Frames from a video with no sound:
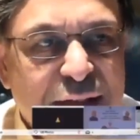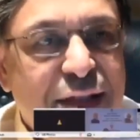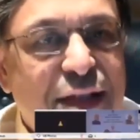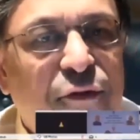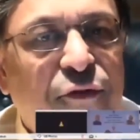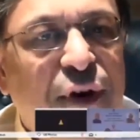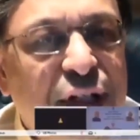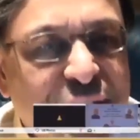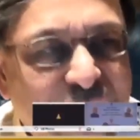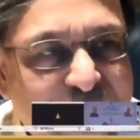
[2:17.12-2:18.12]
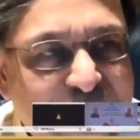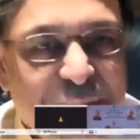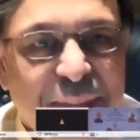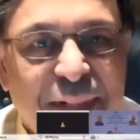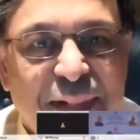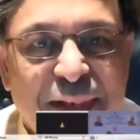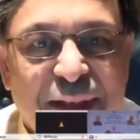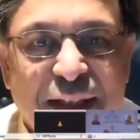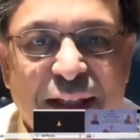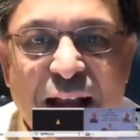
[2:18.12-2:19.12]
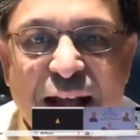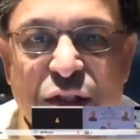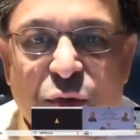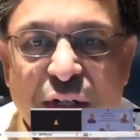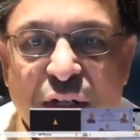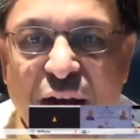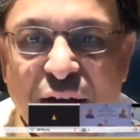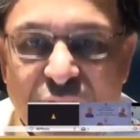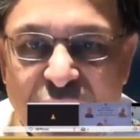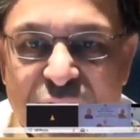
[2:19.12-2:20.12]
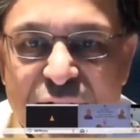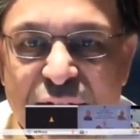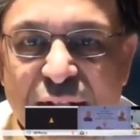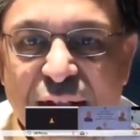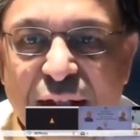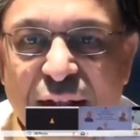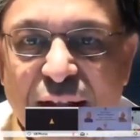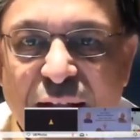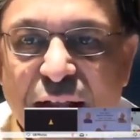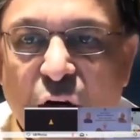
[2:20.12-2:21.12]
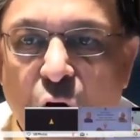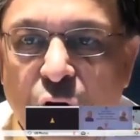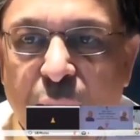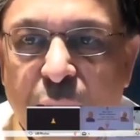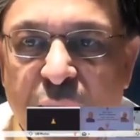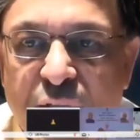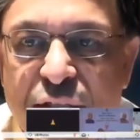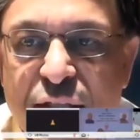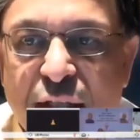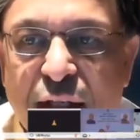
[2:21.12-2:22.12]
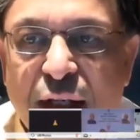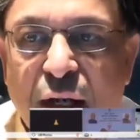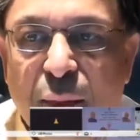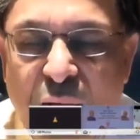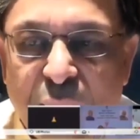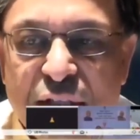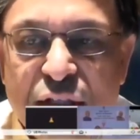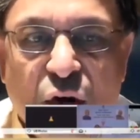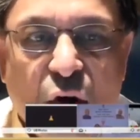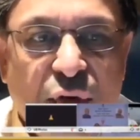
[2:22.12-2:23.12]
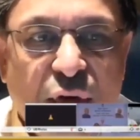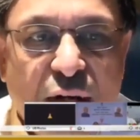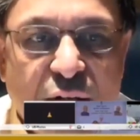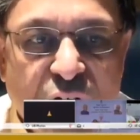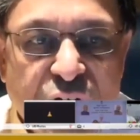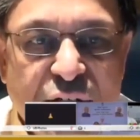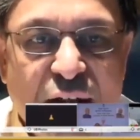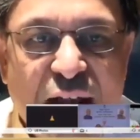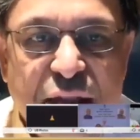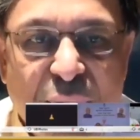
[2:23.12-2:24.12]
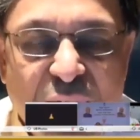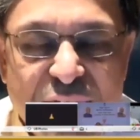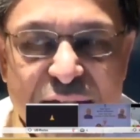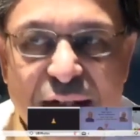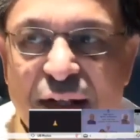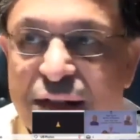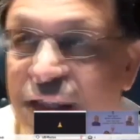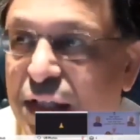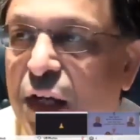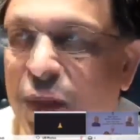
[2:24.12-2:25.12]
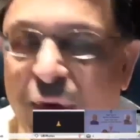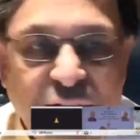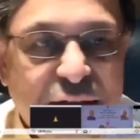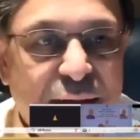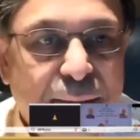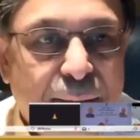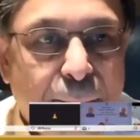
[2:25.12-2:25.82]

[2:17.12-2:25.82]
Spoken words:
This is the first time in the last 25 years that the Honorable Minister, Prime Minister of our nation has blessed such an event.